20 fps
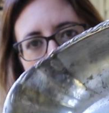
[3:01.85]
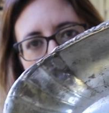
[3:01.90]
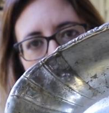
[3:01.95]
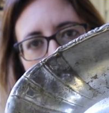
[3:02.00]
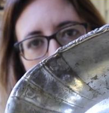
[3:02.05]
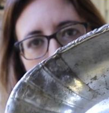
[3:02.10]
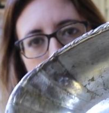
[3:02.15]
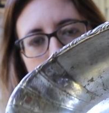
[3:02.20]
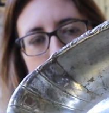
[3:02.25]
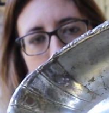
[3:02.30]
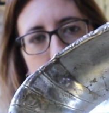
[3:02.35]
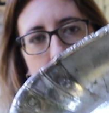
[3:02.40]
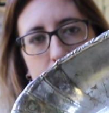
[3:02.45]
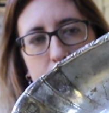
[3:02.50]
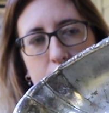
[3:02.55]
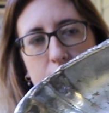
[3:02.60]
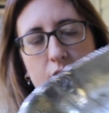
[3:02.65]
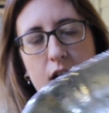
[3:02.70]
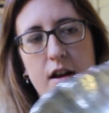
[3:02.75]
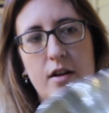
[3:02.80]
like,
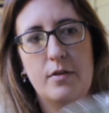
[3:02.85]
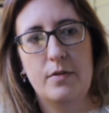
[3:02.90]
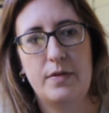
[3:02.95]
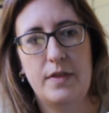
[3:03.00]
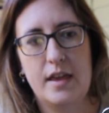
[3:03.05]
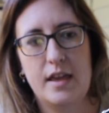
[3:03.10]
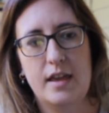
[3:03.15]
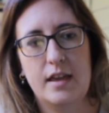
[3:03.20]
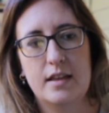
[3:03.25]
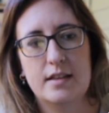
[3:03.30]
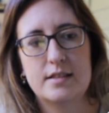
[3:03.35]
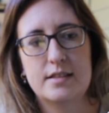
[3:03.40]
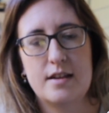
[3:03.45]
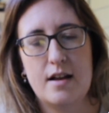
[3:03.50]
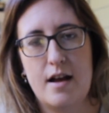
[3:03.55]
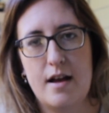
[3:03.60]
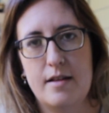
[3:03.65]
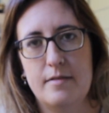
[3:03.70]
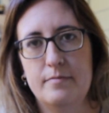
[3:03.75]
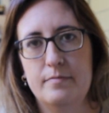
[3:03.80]
you know, I don't think, it's
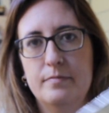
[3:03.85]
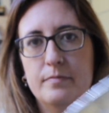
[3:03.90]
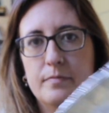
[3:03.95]
not